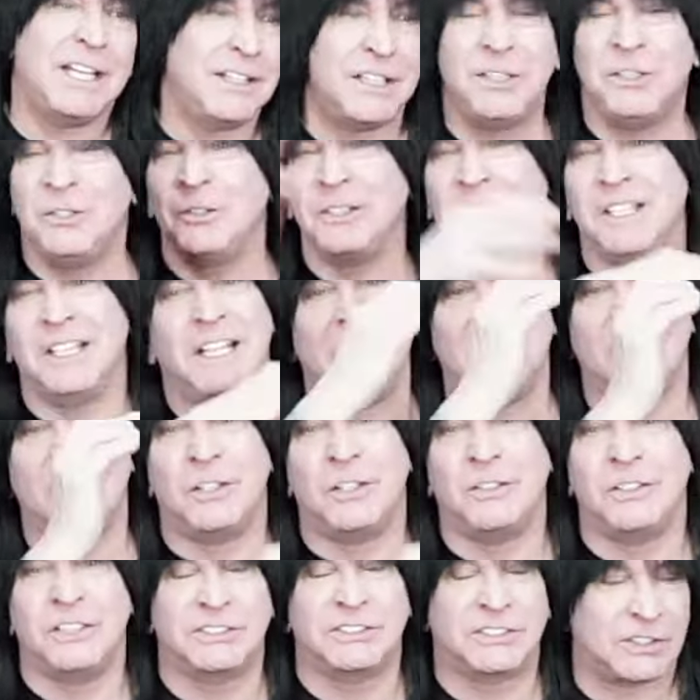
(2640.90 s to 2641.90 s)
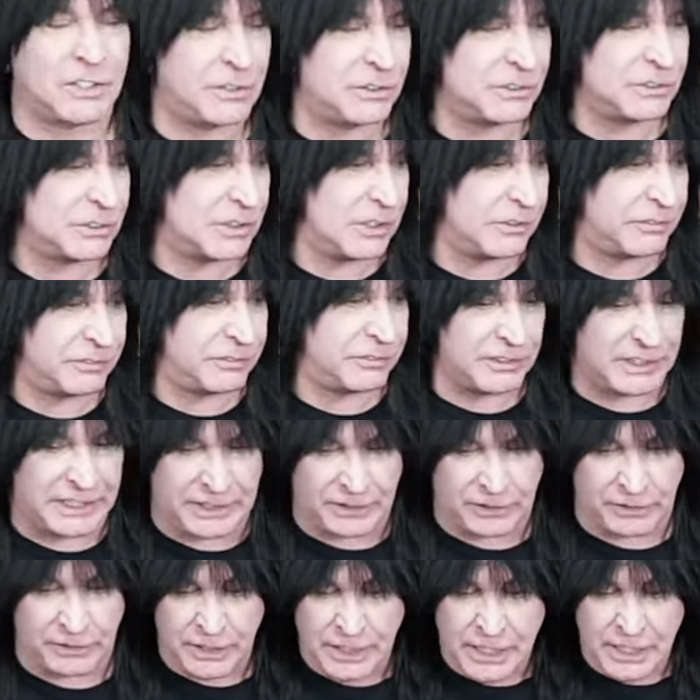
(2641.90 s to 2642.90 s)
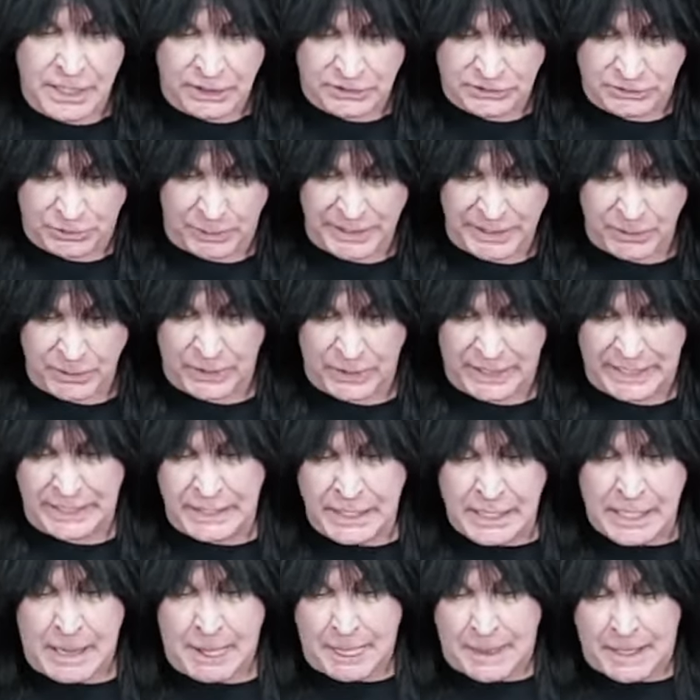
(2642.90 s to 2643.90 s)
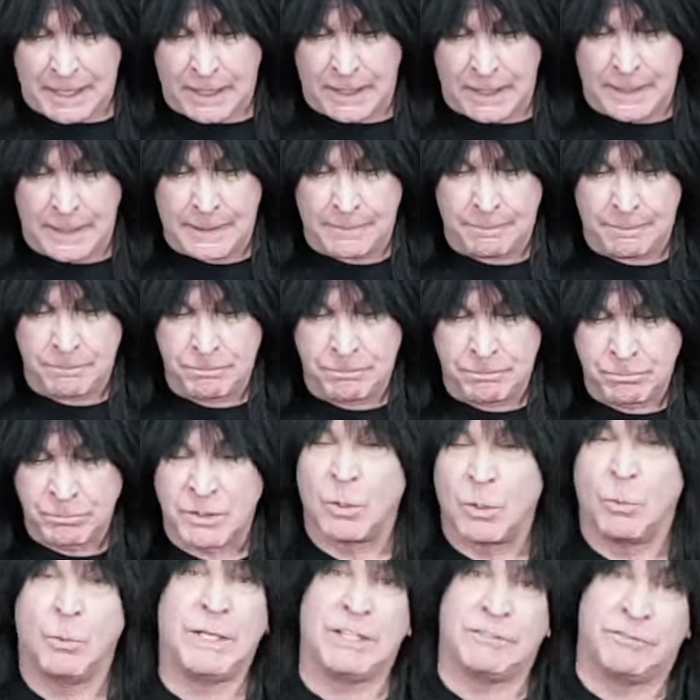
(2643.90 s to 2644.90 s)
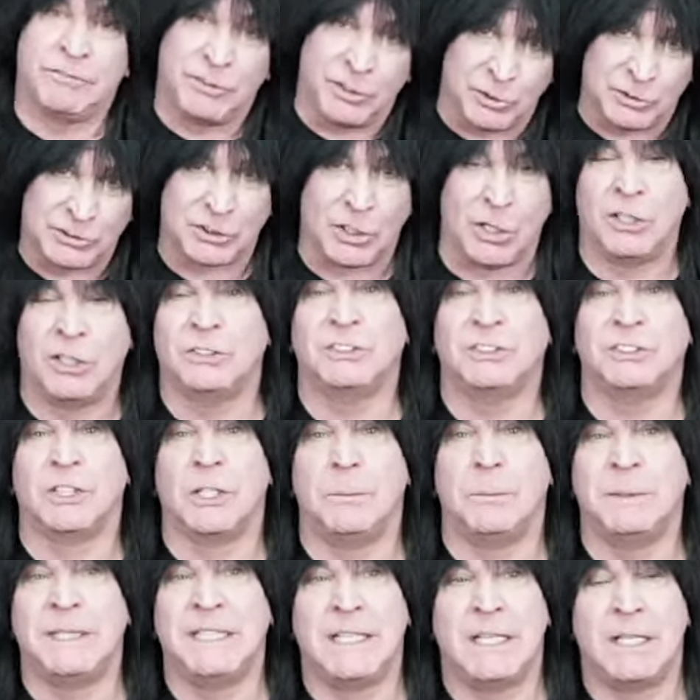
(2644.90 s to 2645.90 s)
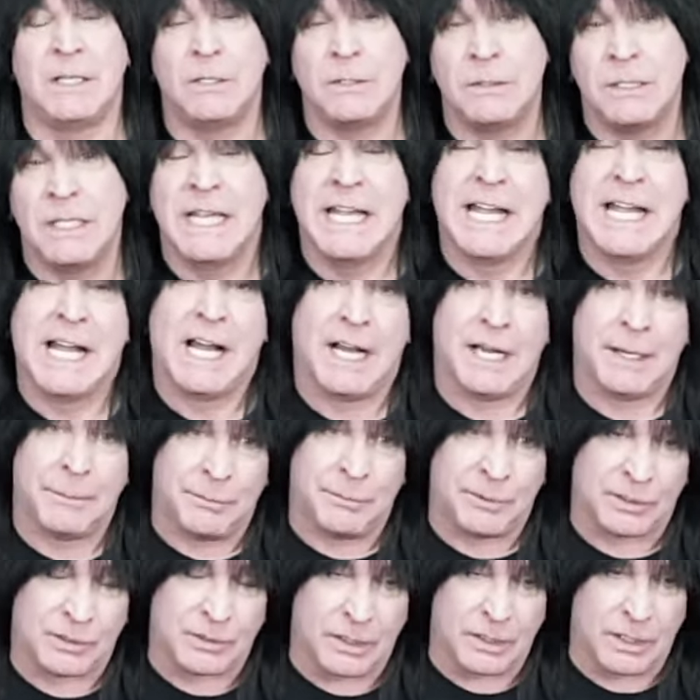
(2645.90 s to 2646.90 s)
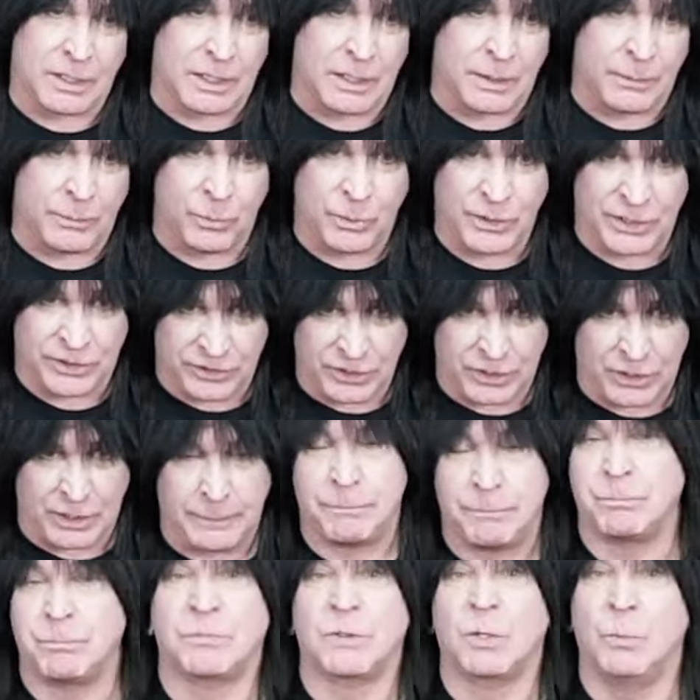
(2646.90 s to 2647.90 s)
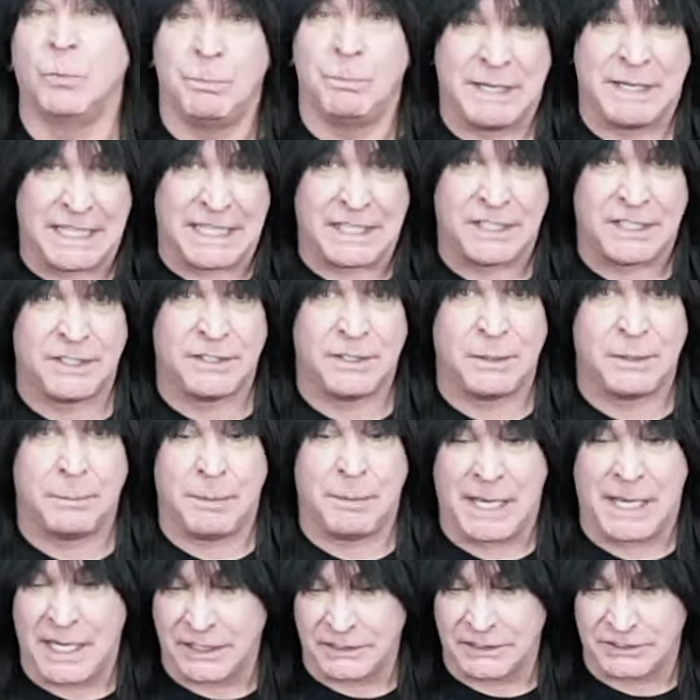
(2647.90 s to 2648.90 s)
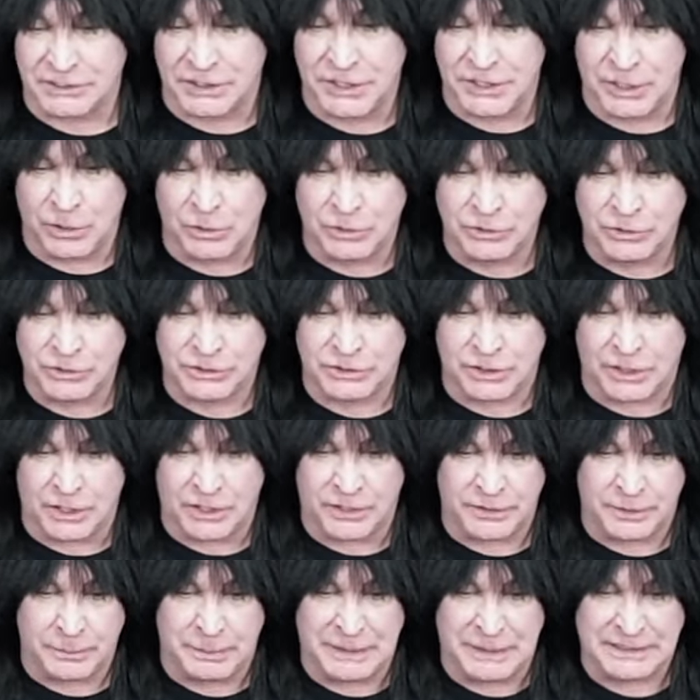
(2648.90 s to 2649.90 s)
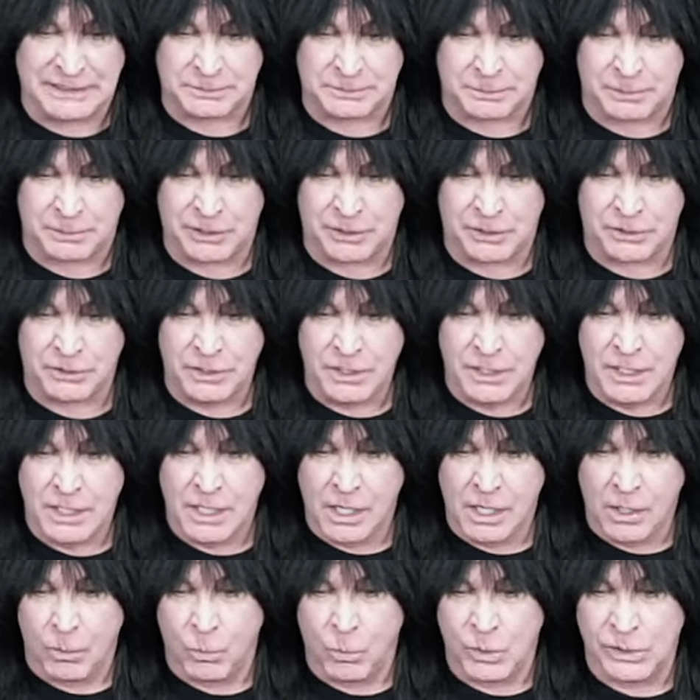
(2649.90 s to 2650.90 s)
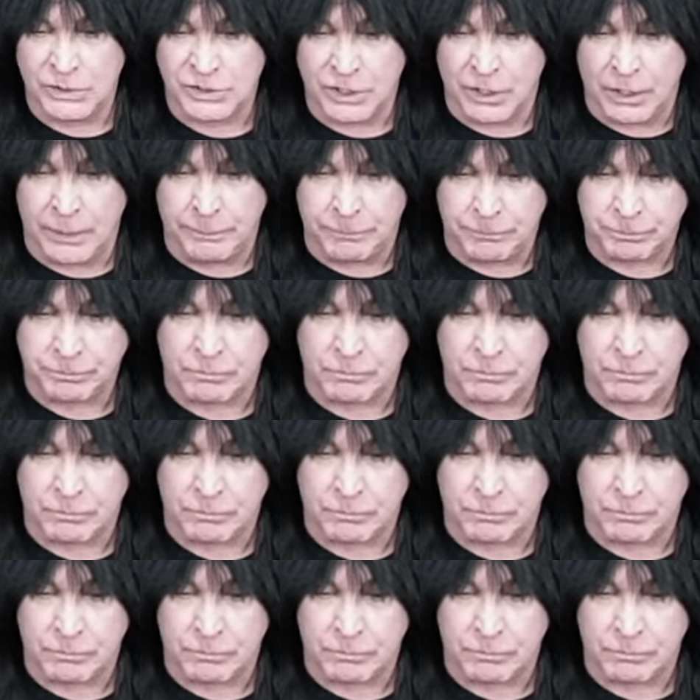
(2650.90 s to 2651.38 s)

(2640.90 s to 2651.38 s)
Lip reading: And then you can add all this other stuff later. So anyway, we have new songs coming out. I'm with Man in the Box, Nils, the bass player, was...